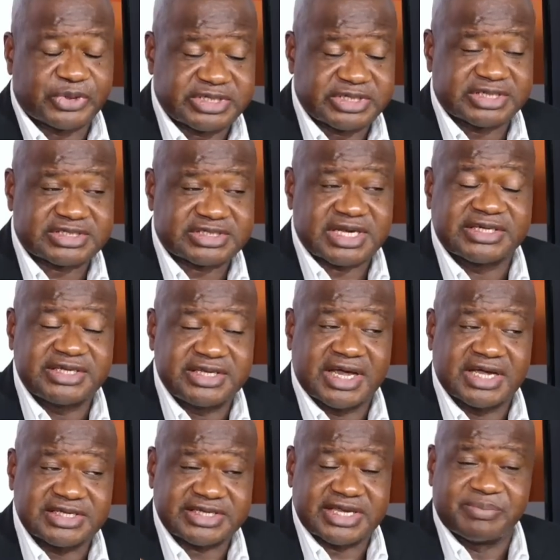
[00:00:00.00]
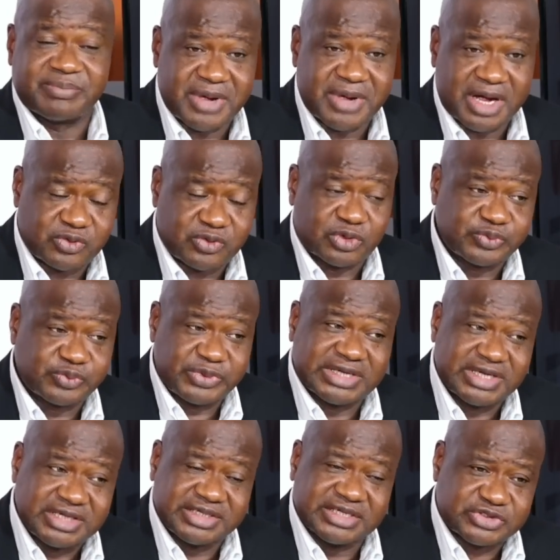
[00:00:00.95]
projects that he has embarked on
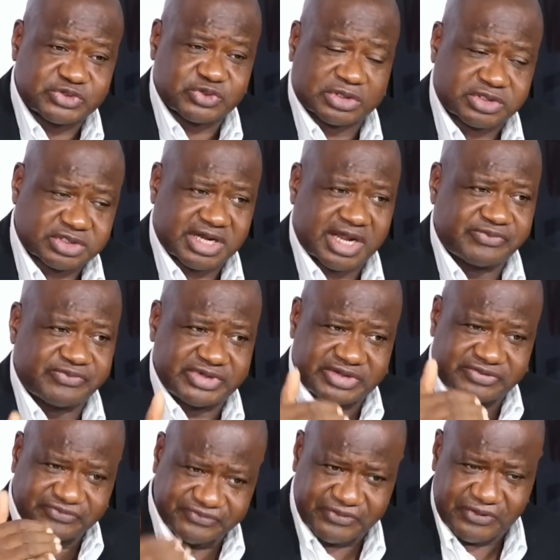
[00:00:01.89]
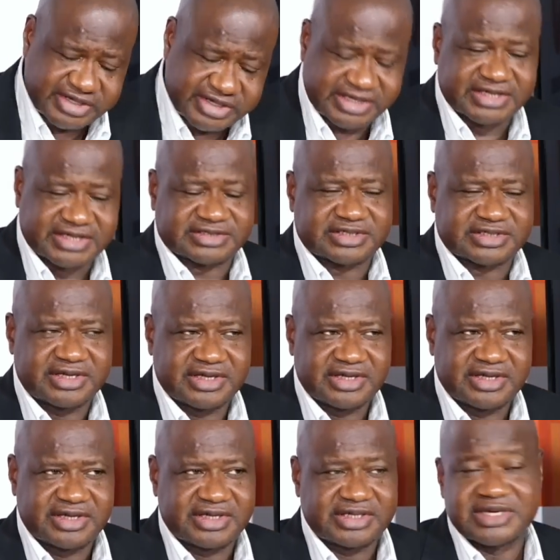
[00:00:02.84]
within this short time, within 4 years.
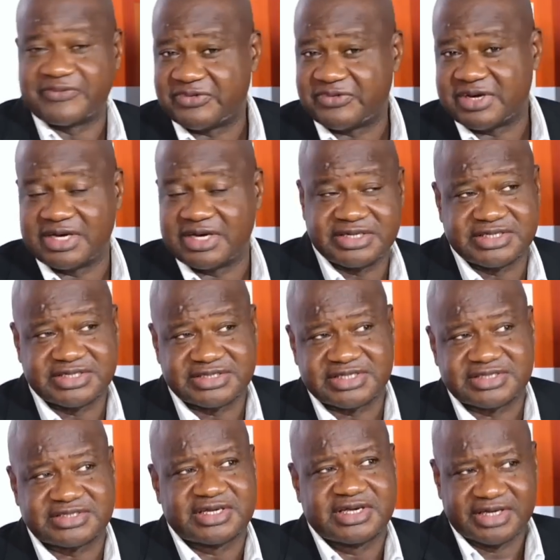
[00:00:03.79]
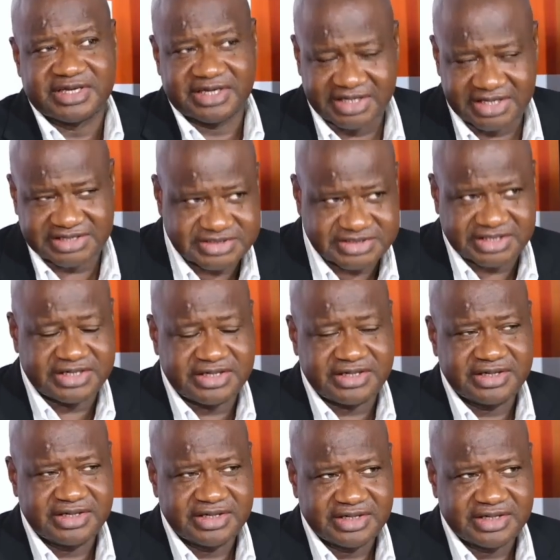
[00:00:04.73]
Definitely this is
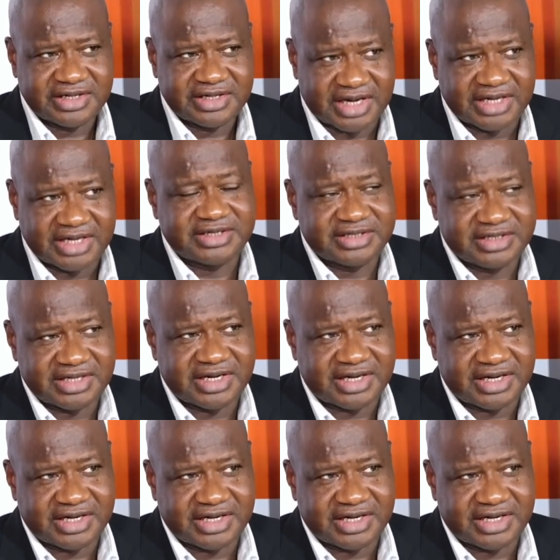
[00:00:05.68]
history, and